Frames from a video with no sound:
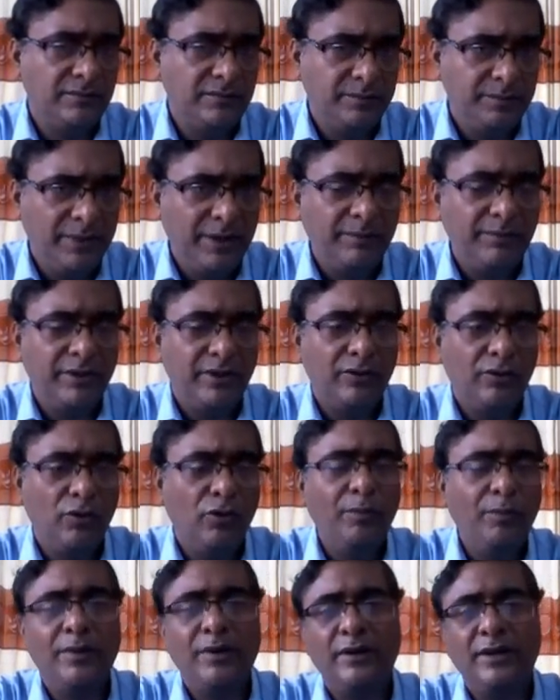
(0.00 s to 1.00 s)
paper
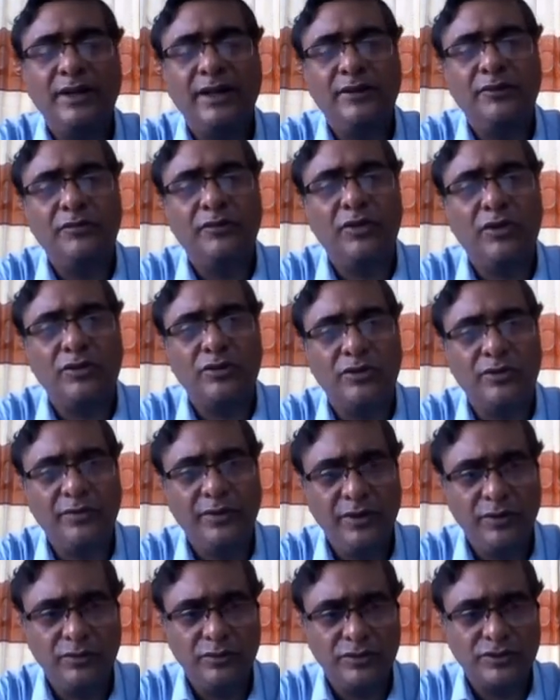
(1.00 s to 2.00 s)
open in front of
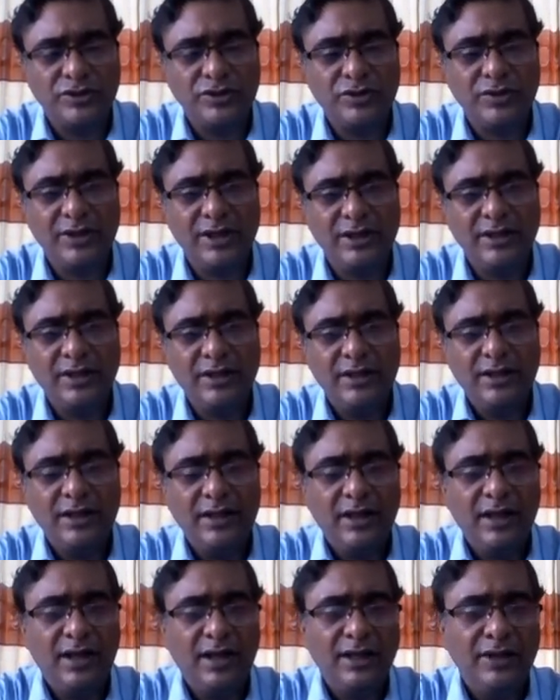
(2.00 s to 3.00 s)
you so that
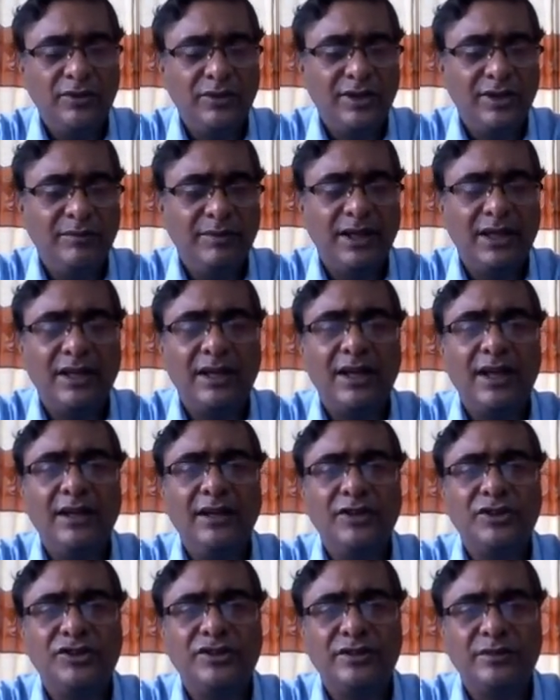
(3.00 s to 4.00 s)
you can make a
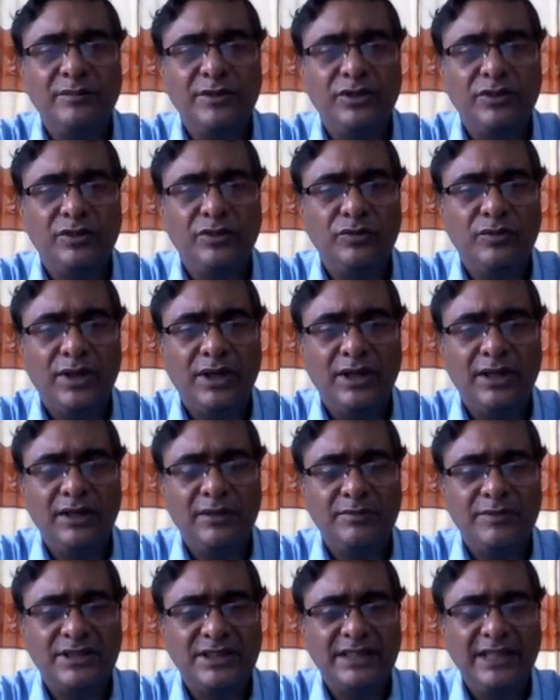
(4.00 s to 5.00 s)
connection between what I
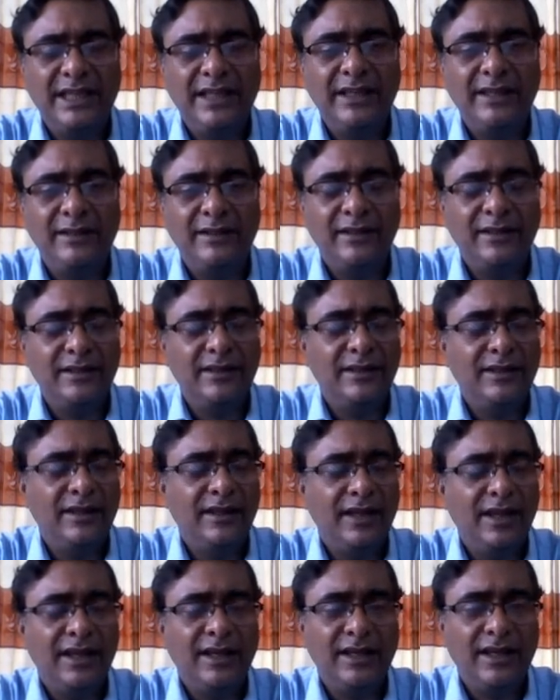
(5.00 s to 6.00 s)
am saying,
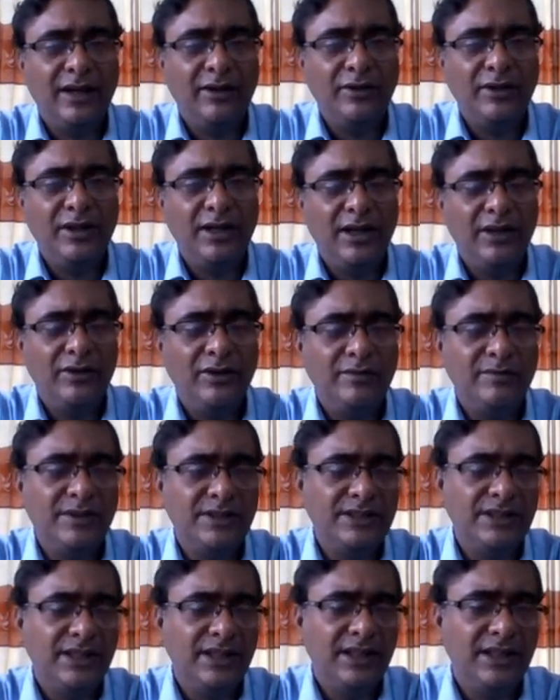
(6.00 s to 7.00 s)
and I will
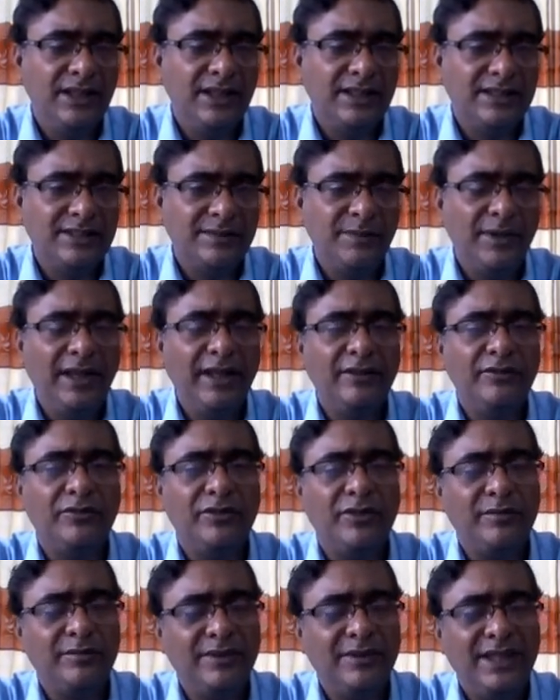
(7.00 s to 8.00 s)
basically explain
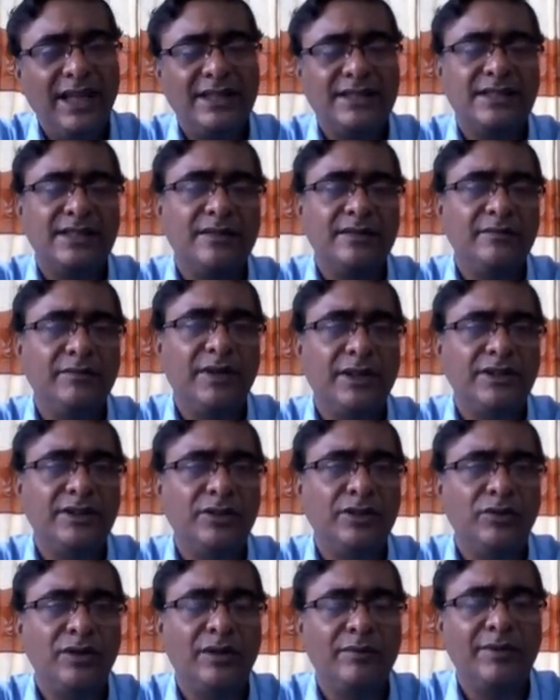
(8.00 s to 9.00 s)
from that
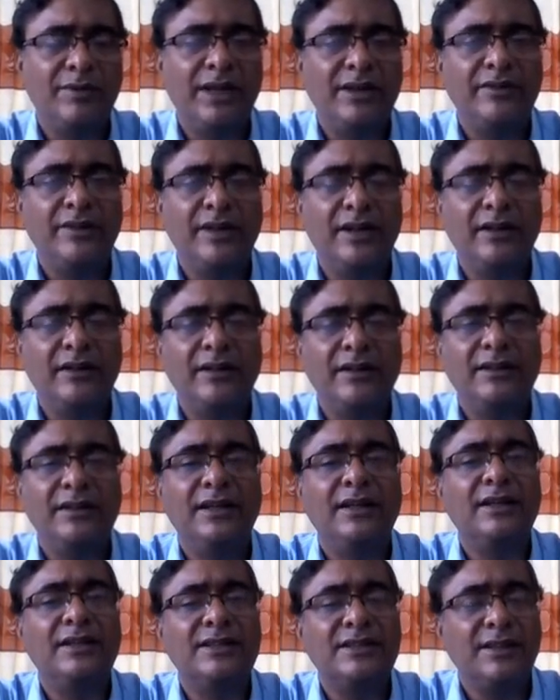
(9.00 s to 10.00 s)
particular material
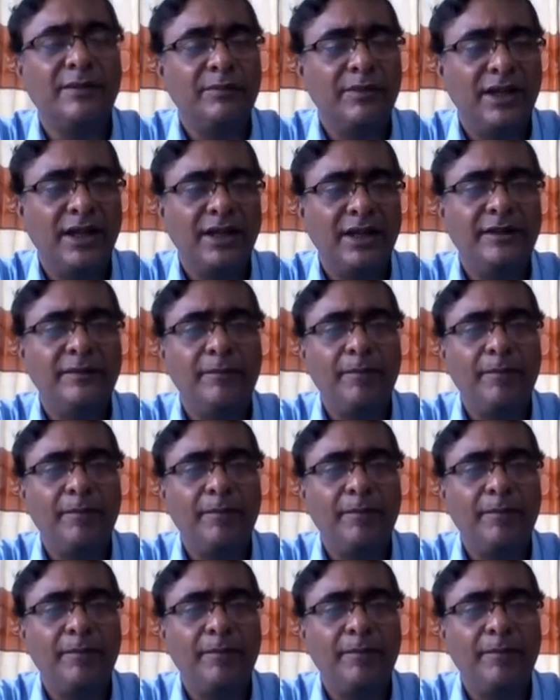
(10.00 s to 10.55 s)
that I supplied